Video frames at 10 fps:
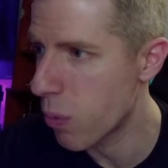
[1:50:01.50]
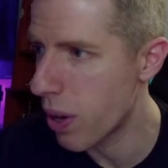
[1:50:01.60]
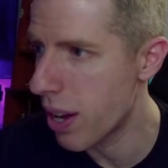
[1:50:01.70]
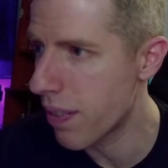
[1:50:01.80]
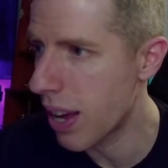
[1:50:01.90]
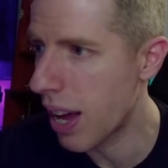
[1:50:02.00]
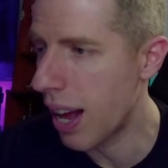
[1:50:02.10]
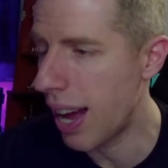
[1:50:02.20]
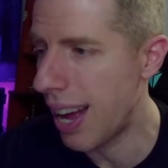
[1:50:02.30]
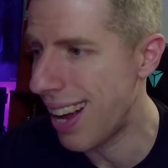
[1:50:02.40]
We have
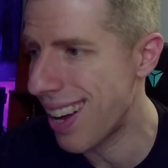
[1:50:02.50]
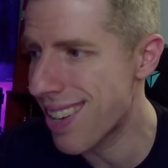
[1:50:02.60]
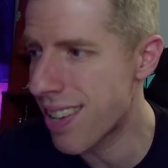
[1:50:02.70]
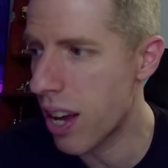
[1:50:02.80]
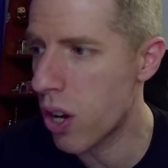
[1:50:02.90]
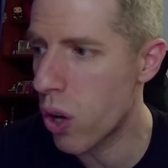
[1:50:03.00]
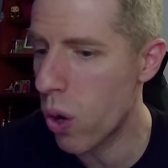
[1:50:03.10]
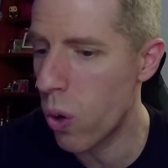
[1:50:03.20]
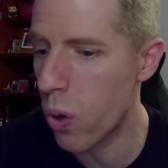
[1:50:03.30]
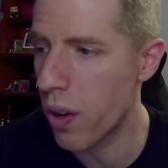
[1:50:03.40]
got Oz
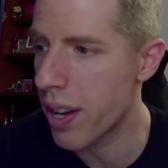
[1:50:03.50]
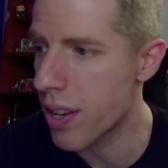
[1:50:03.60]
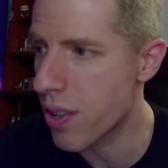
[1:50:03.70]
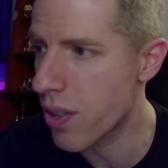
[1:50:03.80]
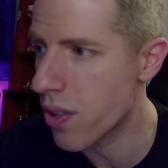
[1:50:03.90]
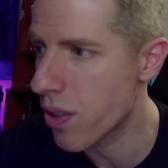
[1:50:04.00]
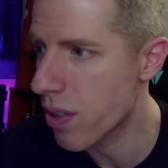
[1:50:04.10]
Inglorious.